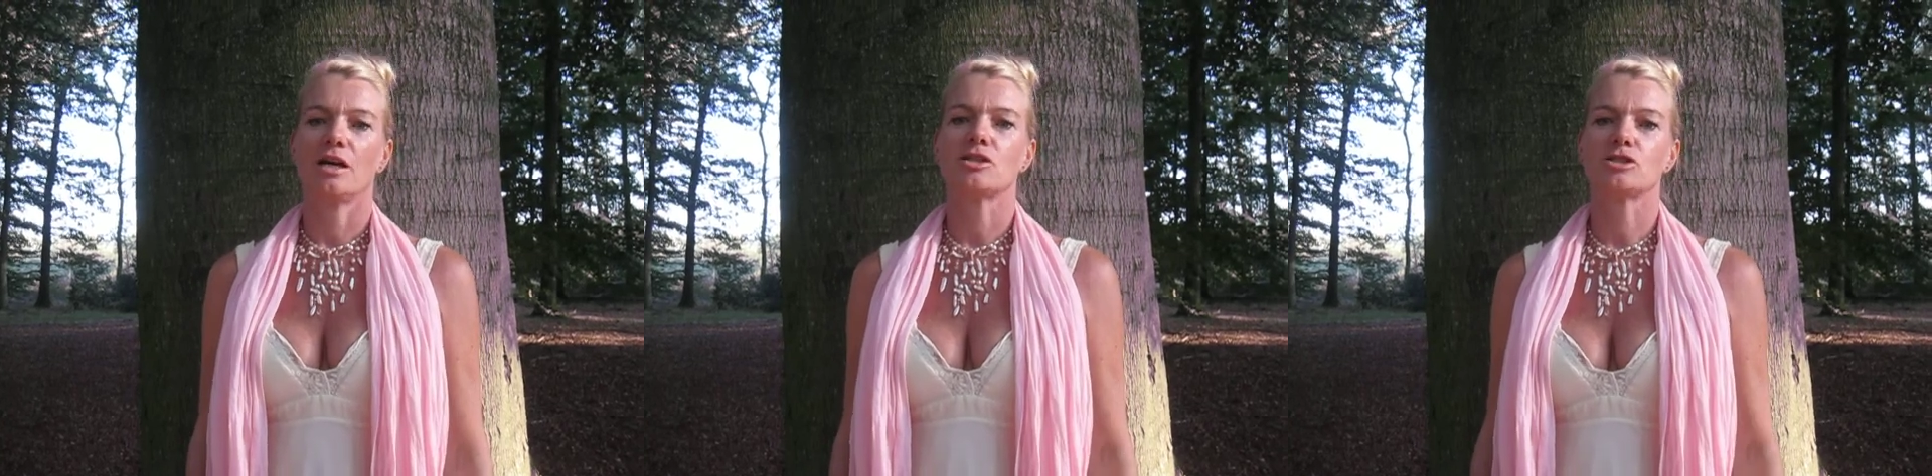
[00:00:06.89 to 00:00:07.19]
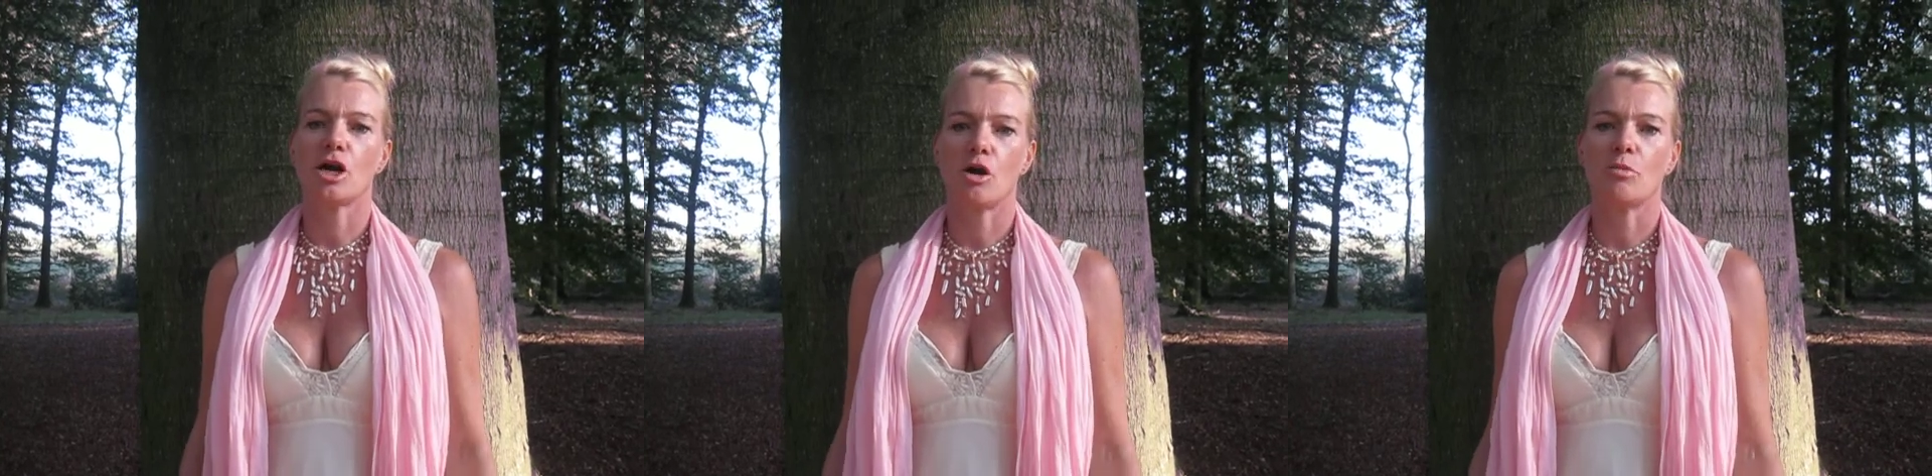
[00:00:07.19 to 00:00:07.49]

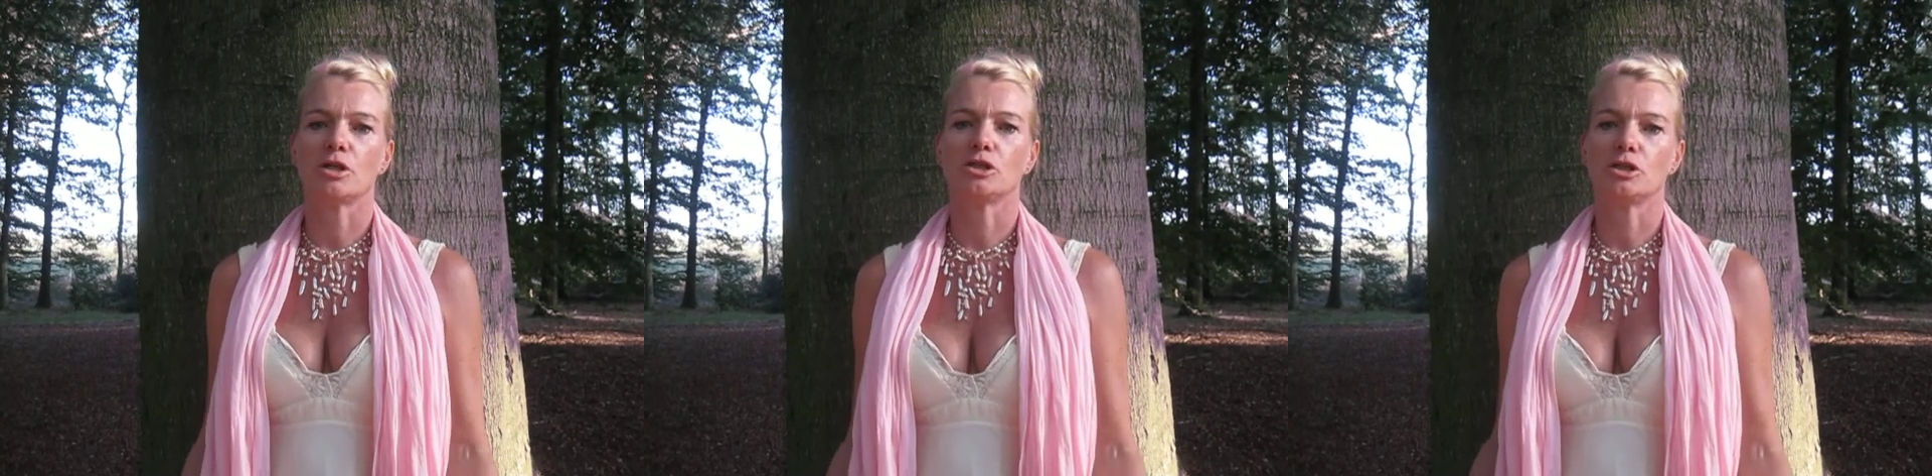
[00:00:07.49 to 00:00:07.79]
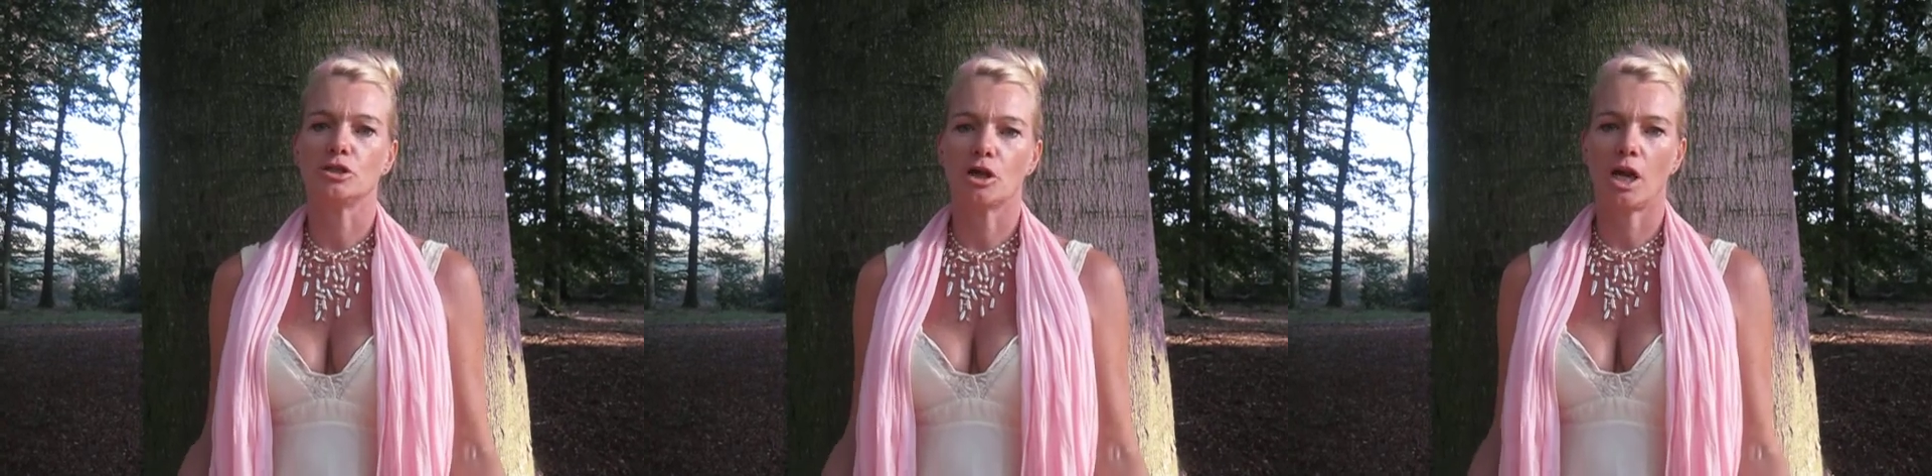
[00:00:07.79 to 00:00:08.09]
so much
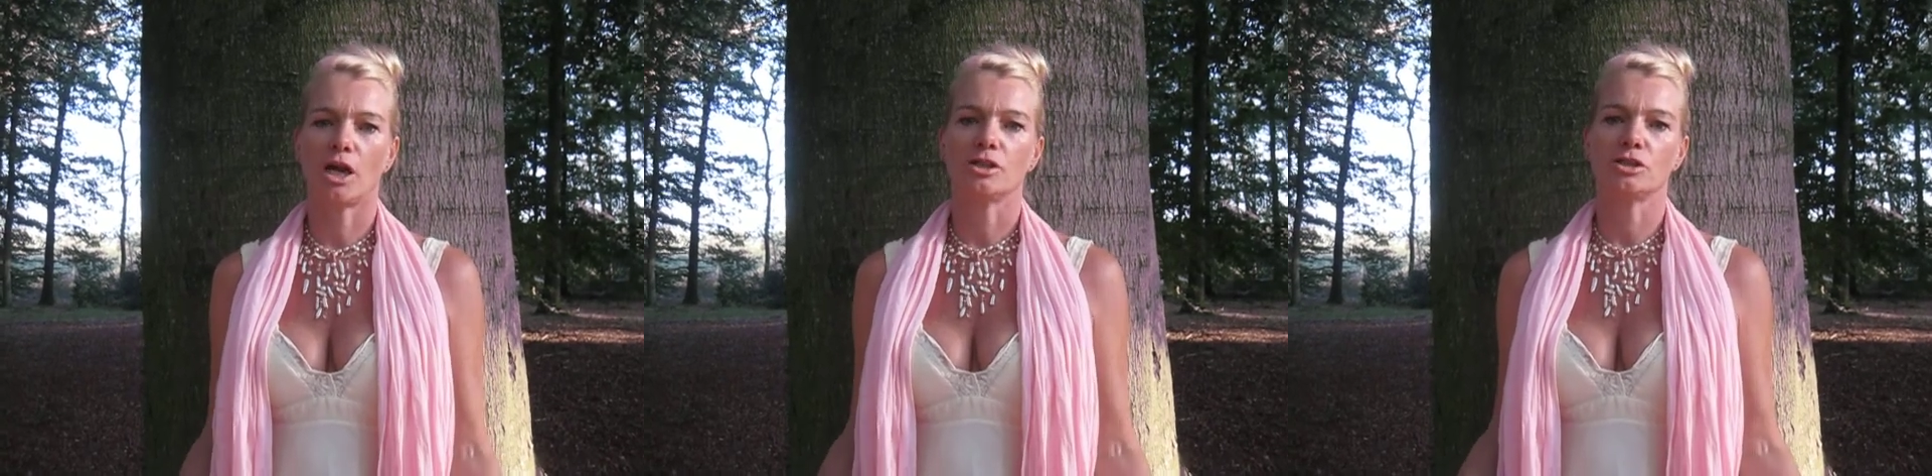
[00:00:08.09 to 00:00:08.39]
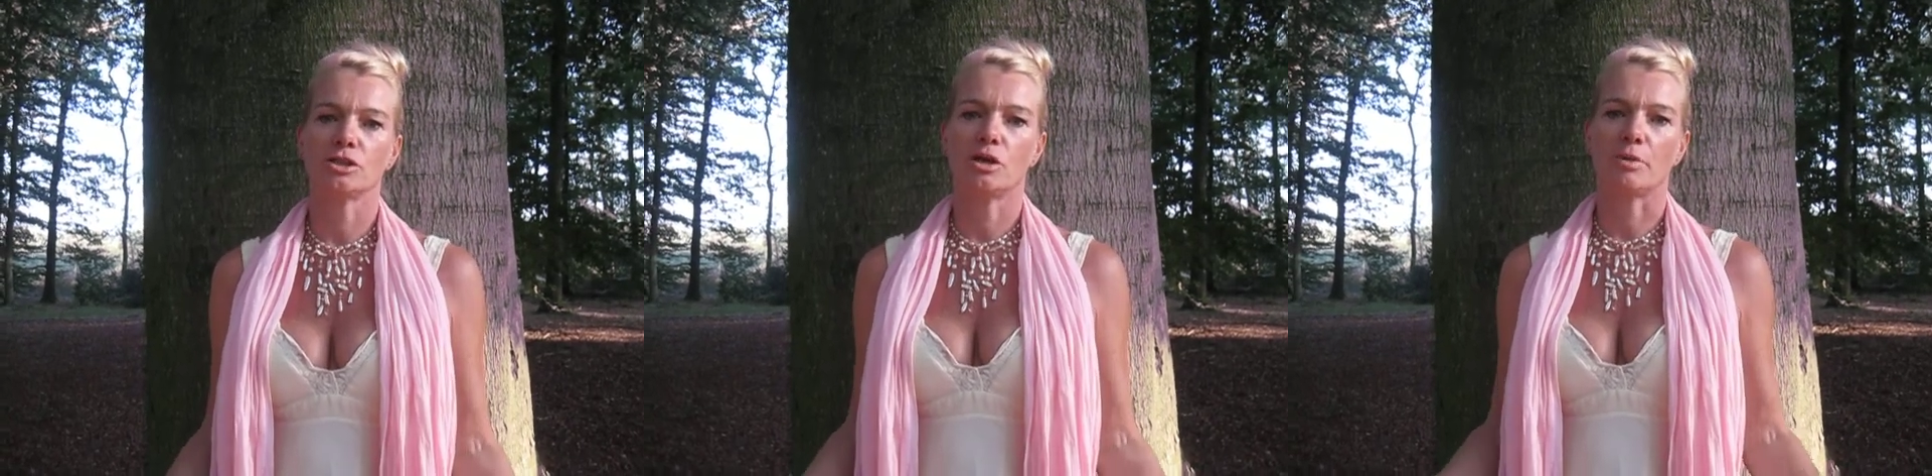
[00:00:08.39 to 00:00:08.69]

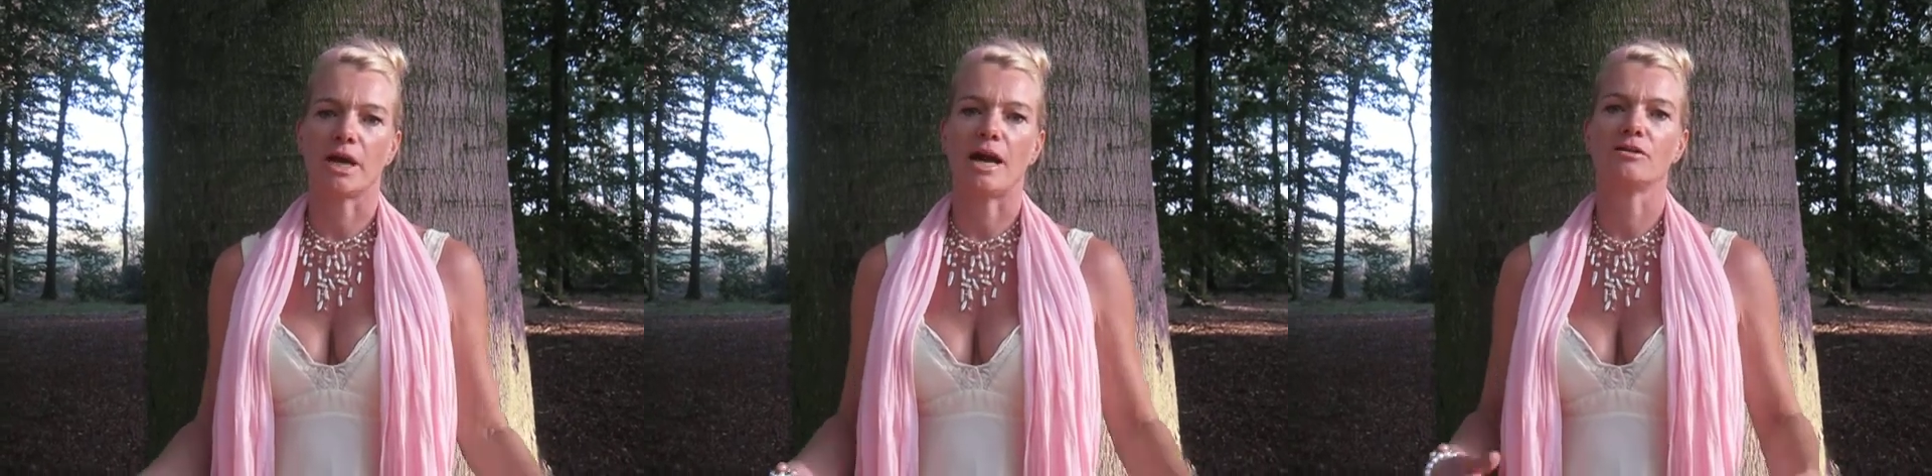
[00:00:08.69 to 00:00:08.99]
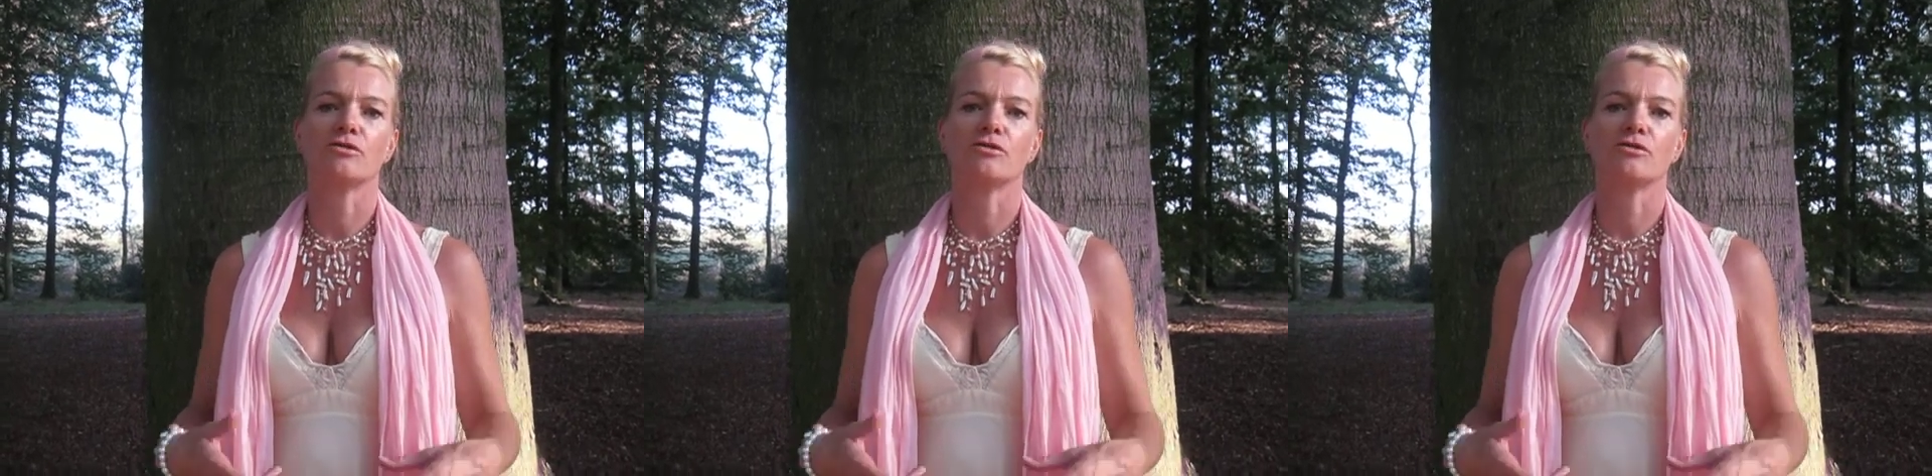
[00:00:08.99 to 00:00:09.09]
knowledge coming out